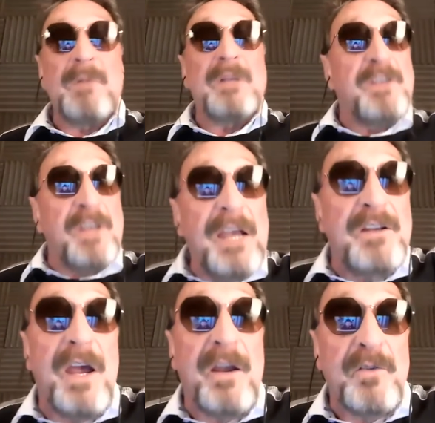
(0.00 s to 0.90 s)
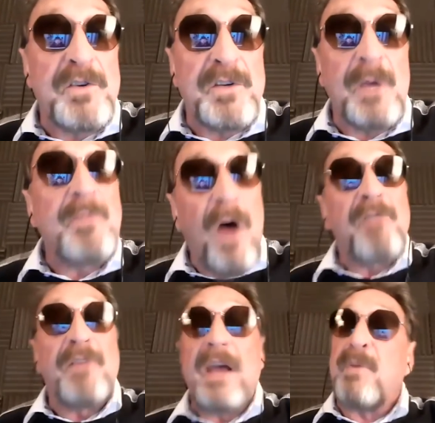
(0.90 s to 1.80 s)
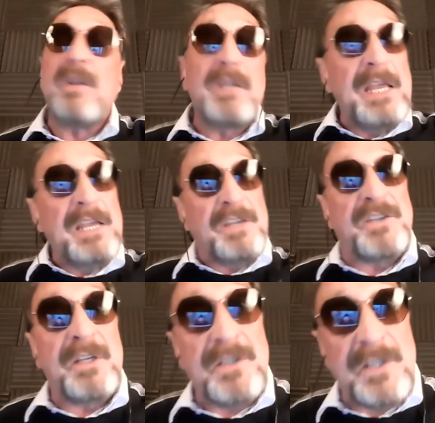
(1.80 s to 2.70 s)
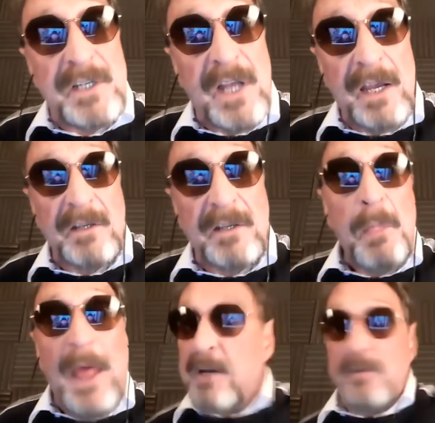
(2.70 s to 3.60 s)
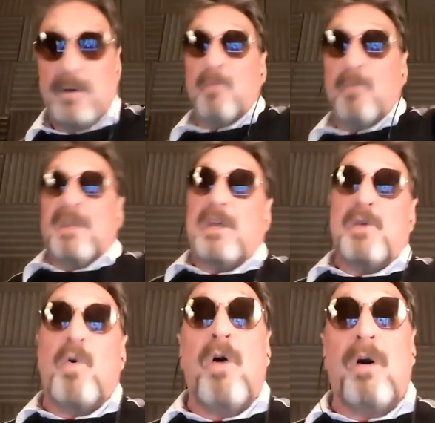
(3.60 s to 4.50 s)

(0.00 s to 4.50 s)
dictatorship of a police state. And if you don't think you are,